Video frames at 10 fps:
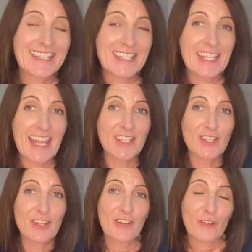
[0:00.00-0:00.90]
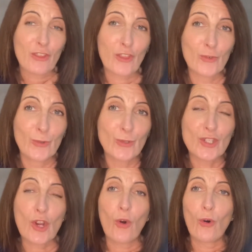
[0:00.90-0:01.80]
tension in our throat
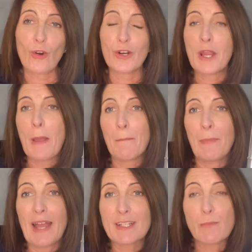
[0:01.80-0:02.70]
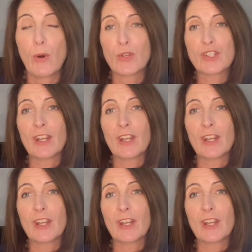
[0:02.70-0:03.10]
or bad posture,